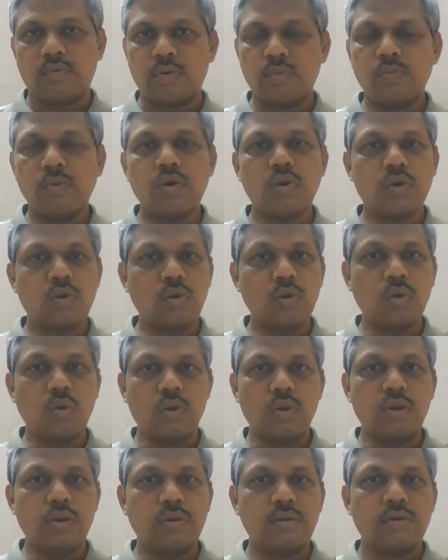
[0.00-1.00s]
one more
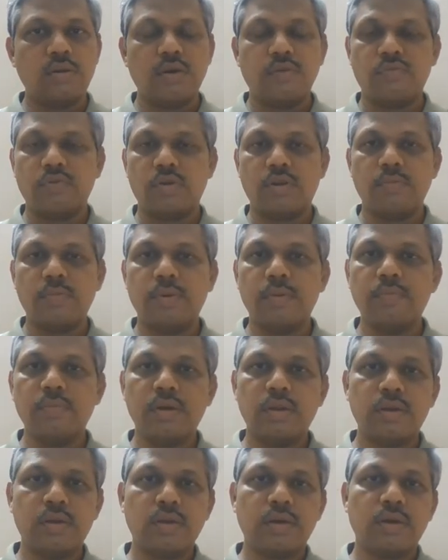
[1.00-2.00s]
role if you
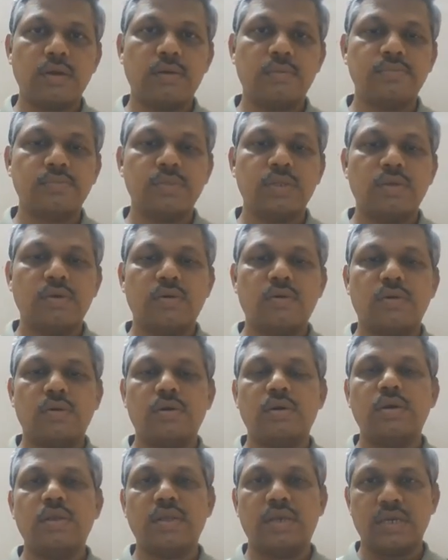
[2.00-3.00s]
remember
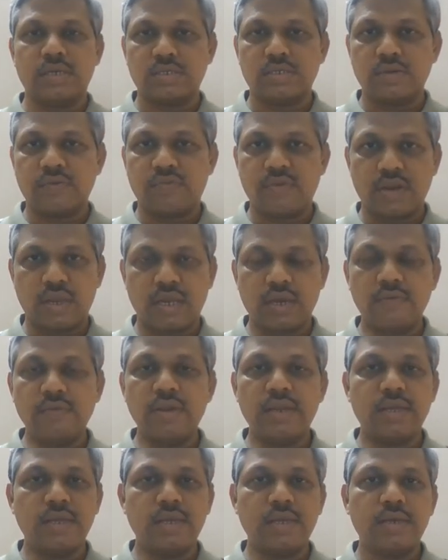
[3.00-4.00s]
uh, in case of
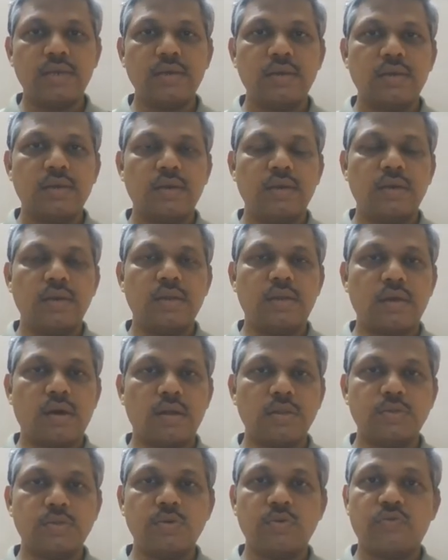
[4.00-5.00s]
recovery it
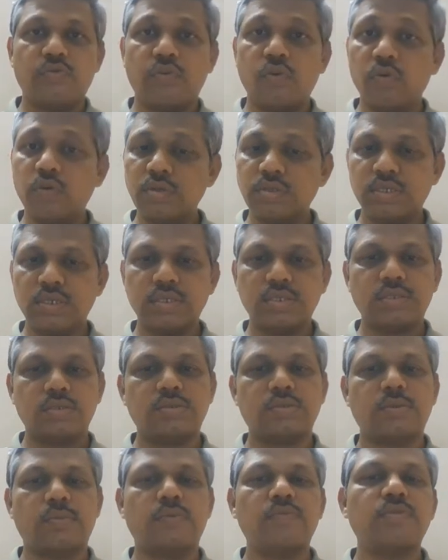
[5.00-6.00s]
also forces
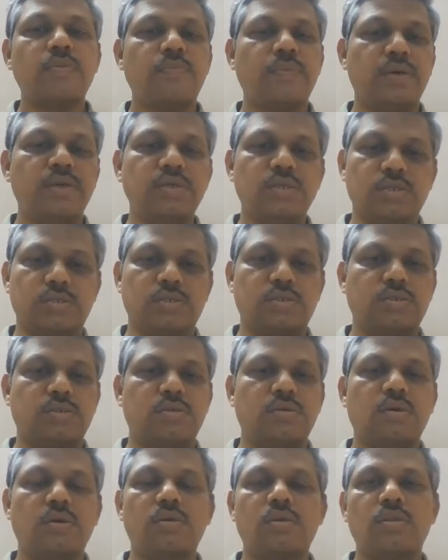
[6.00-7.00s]
some of the pages
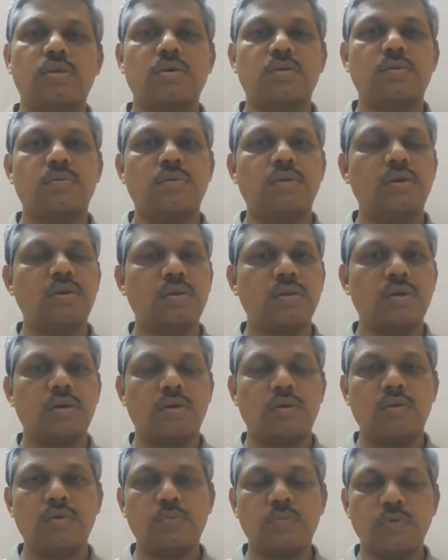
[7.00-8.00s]
under the, under the
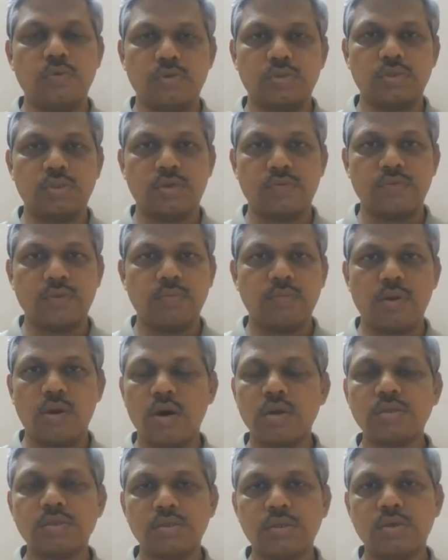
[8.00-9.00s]
outputs of the
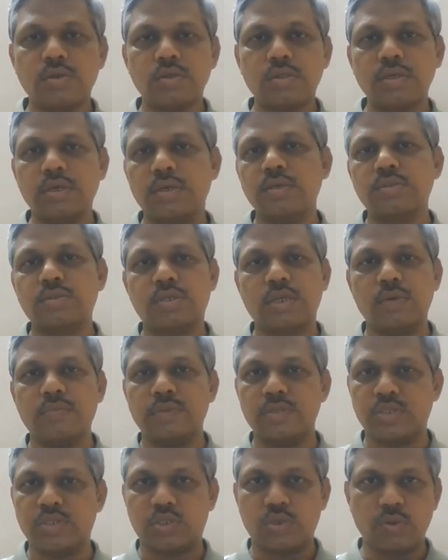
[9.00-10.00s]
blocks into the
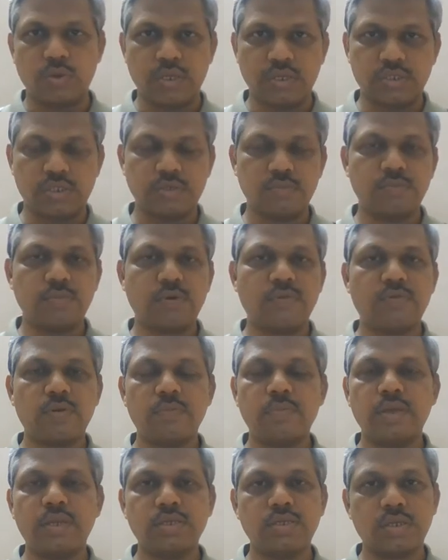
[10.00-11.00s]
stable storage buffer
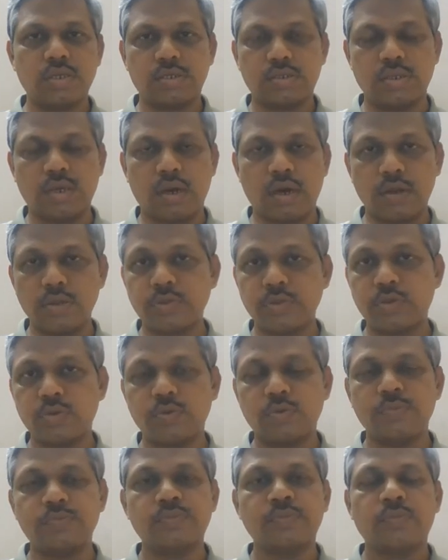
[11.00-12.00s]
manager
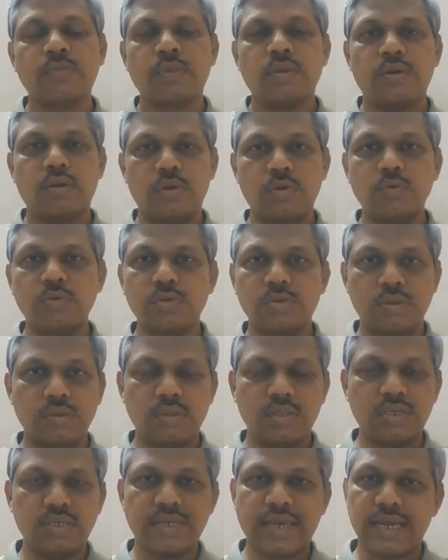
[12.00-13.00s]
also do
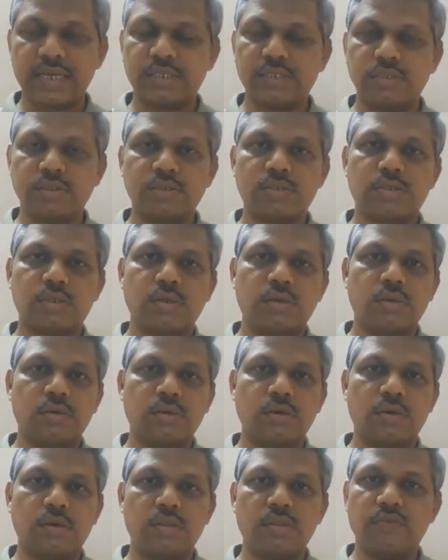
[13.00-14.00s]
these actions
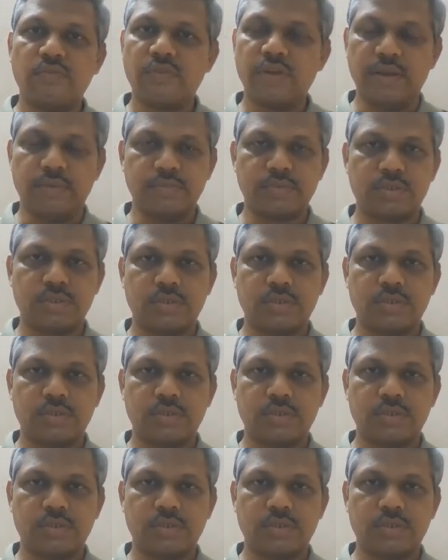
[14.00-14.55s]
on the frames